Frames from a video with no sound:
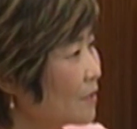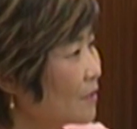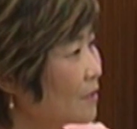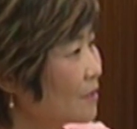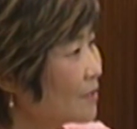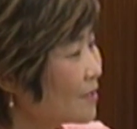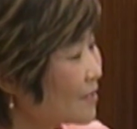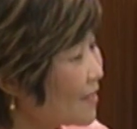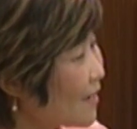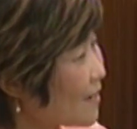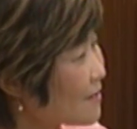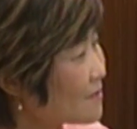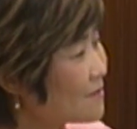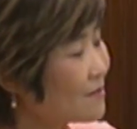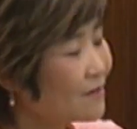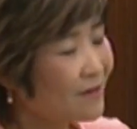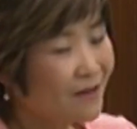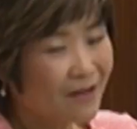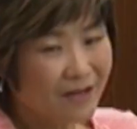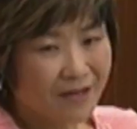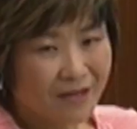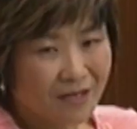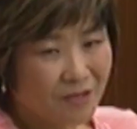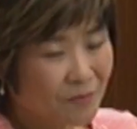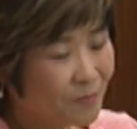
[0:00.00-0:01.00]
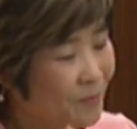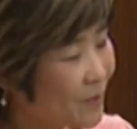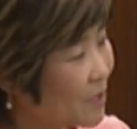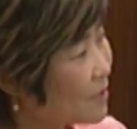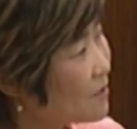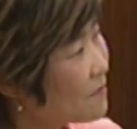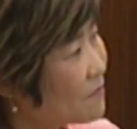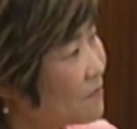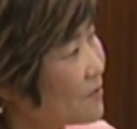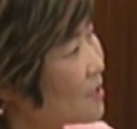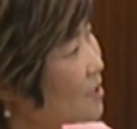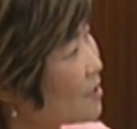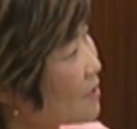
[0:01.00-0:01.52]
The sector has
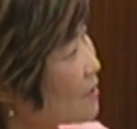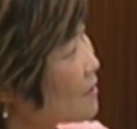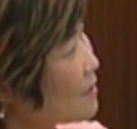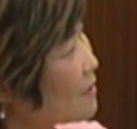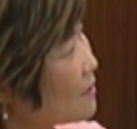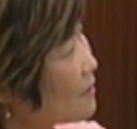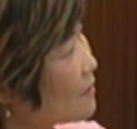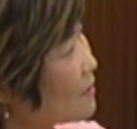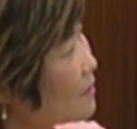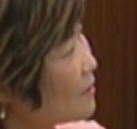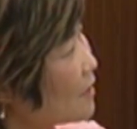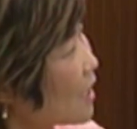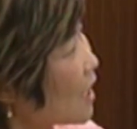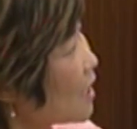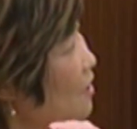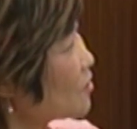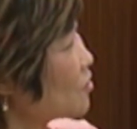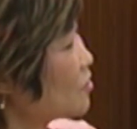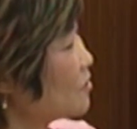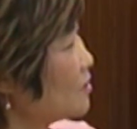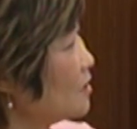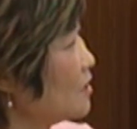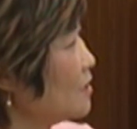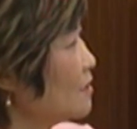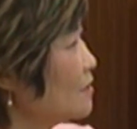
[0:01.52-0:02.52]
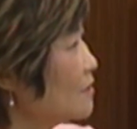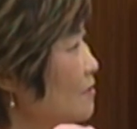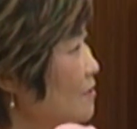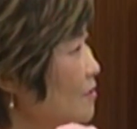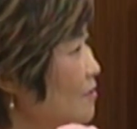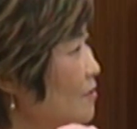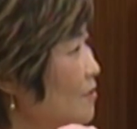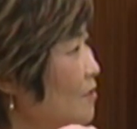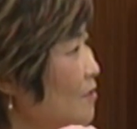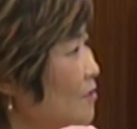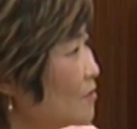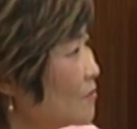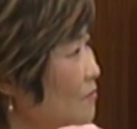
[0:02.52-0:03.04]
benefited largely
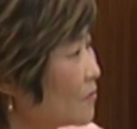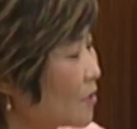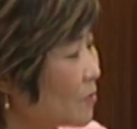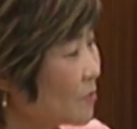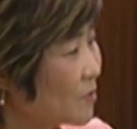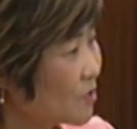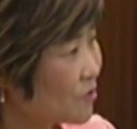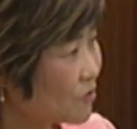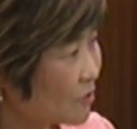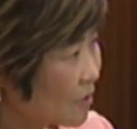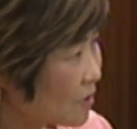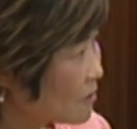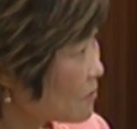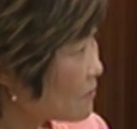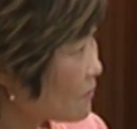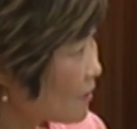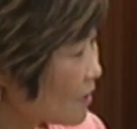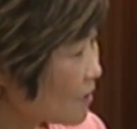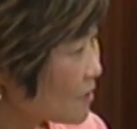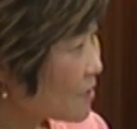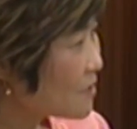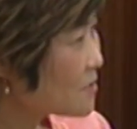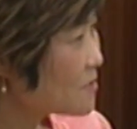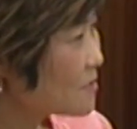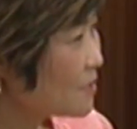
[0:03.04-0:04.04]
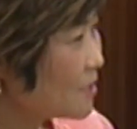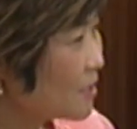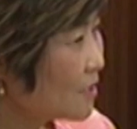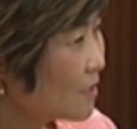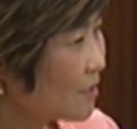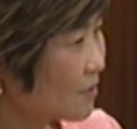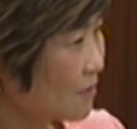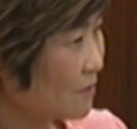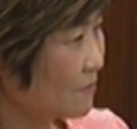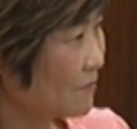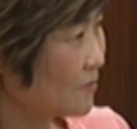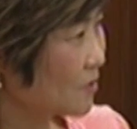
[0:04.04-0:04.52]
from the generosity of the